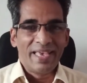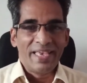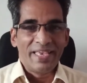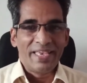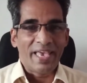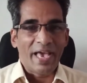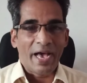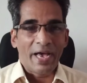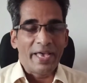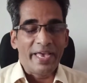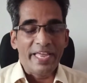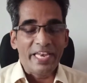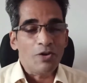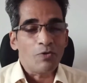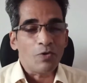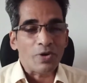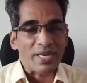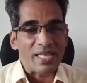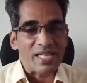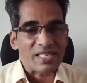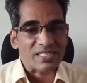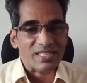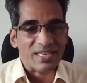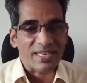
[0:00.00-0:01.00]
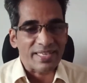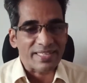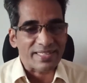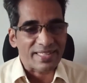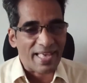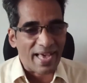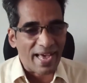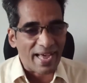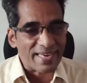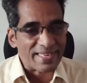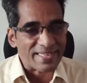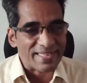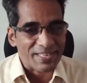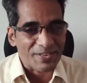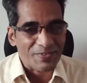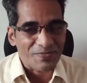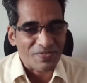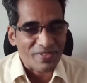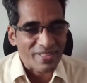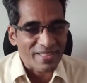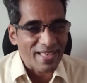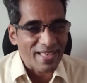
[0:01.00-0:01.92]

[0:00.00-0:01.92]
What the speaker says: Yeah, anyone else like that?